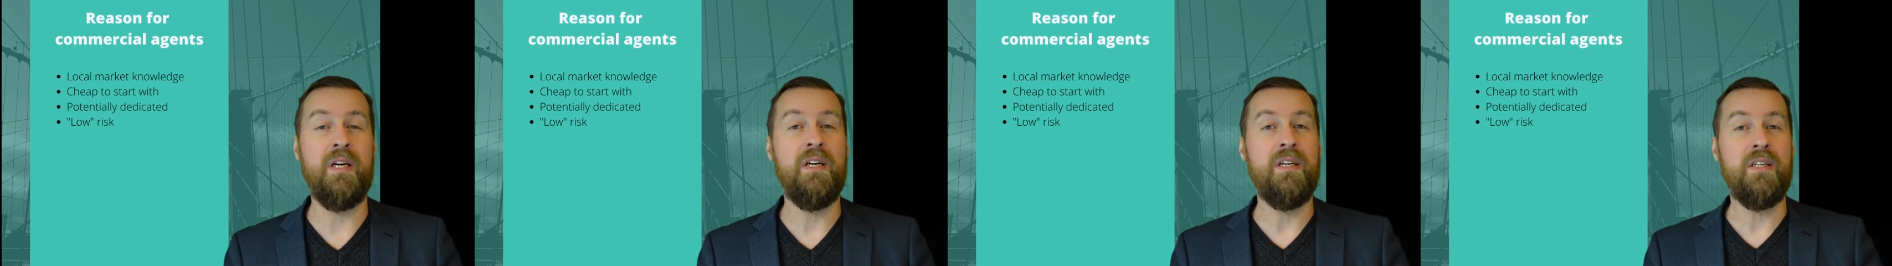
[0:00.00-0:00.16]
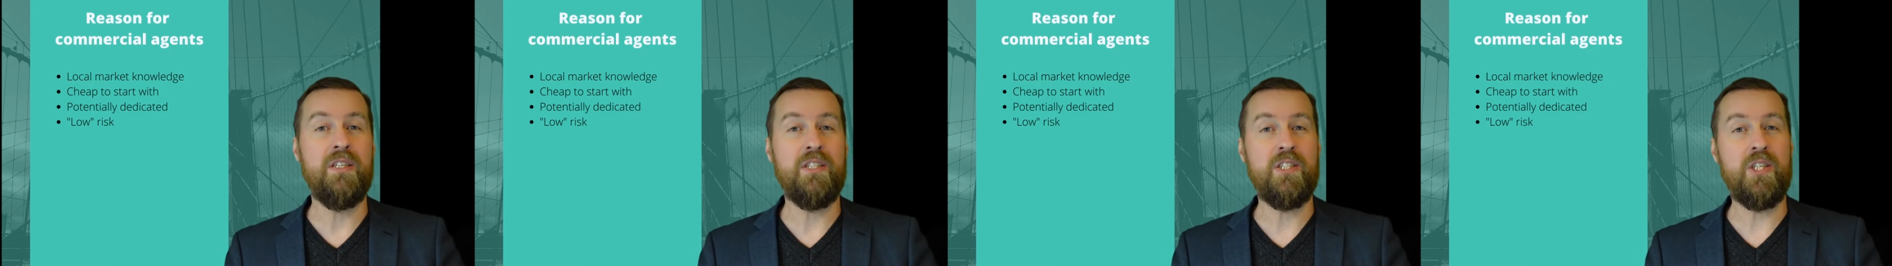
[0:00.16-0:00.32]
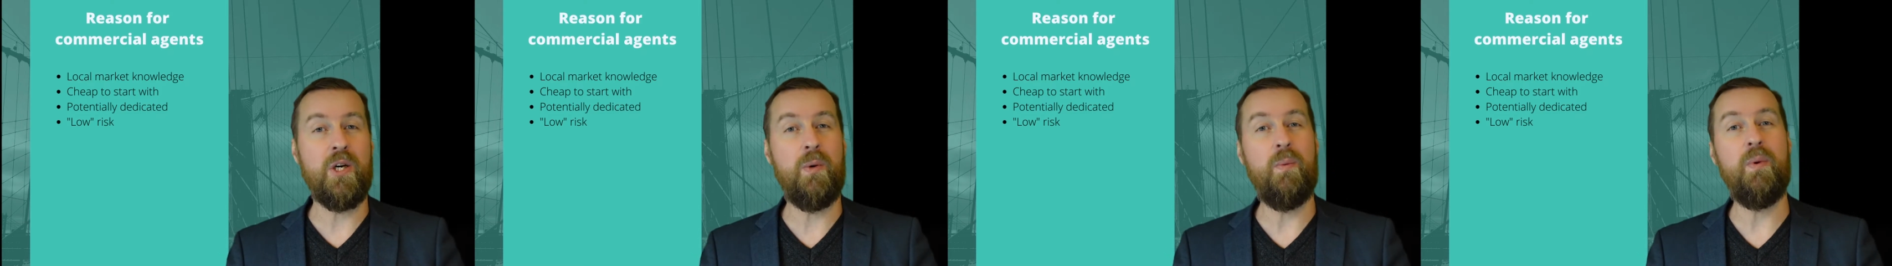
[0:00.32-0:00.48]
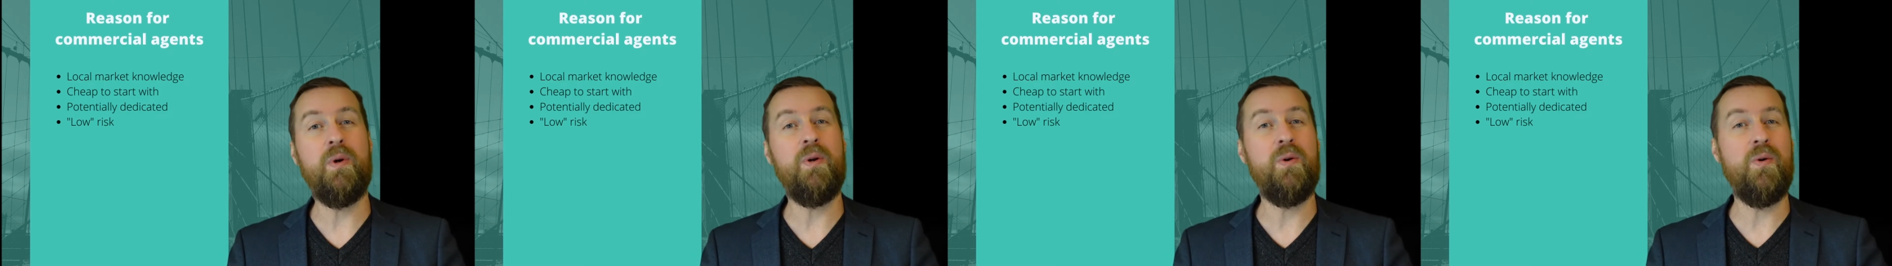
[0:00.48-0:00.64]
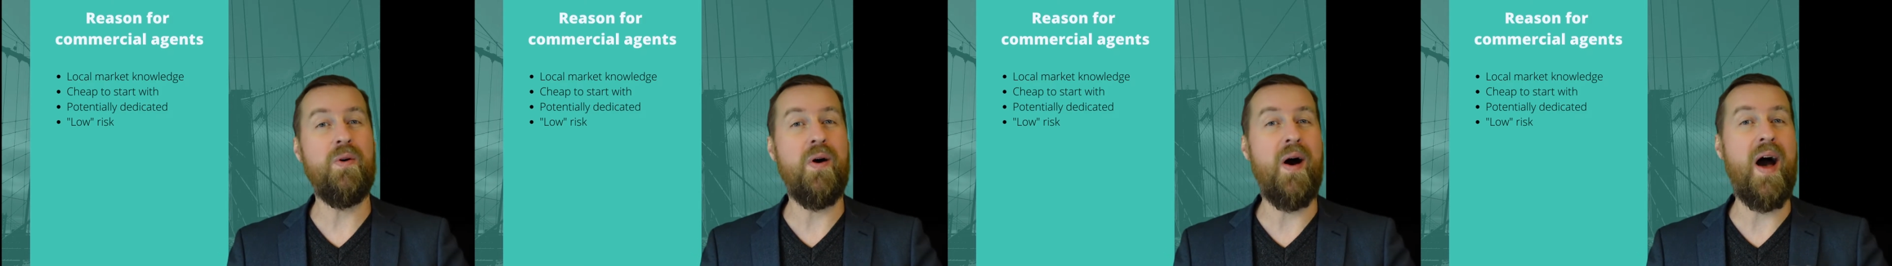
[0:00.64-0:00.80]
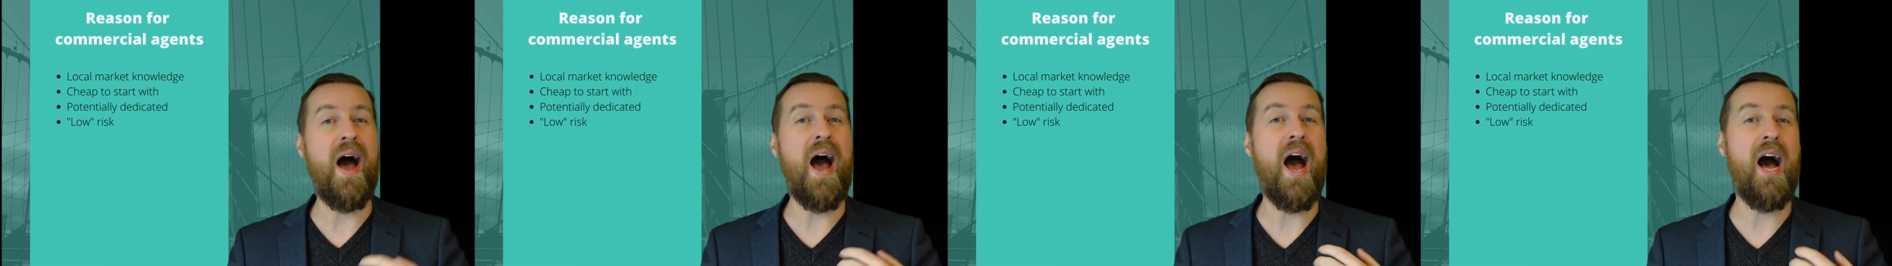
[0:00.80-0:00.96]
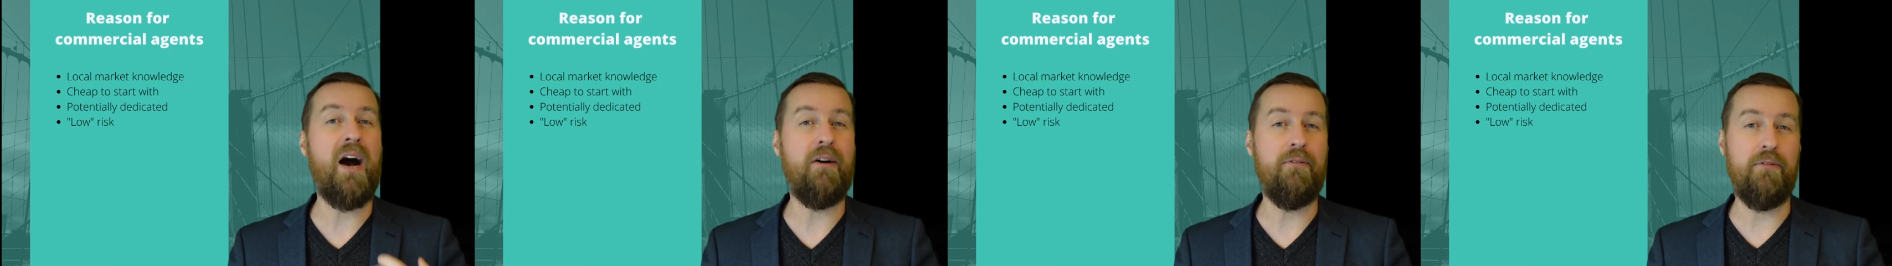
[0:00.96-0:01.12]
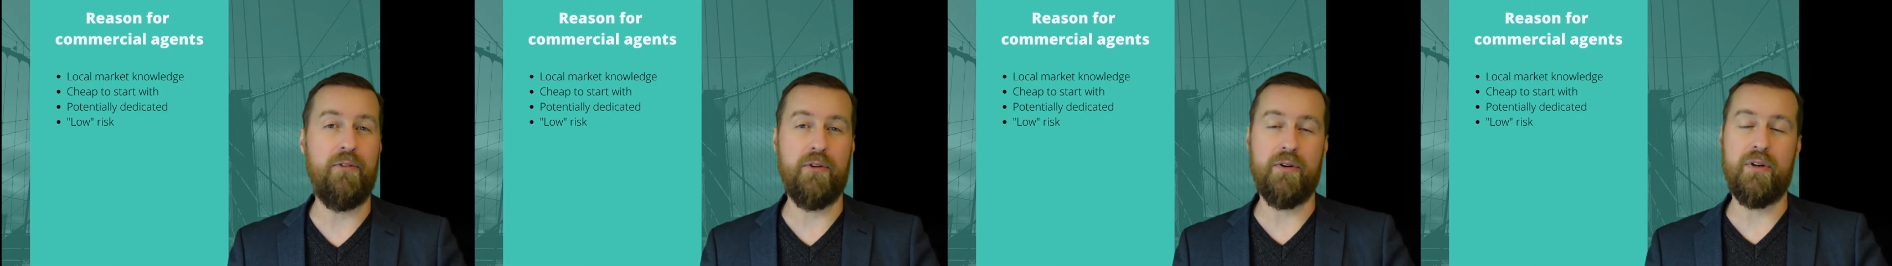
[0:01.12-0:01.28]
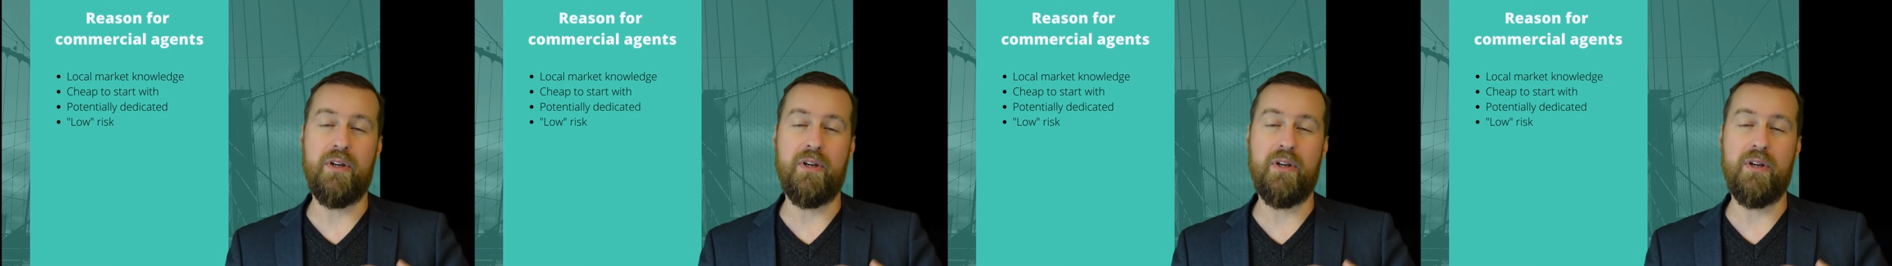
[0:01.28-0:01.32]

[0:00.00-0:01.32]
someone who have the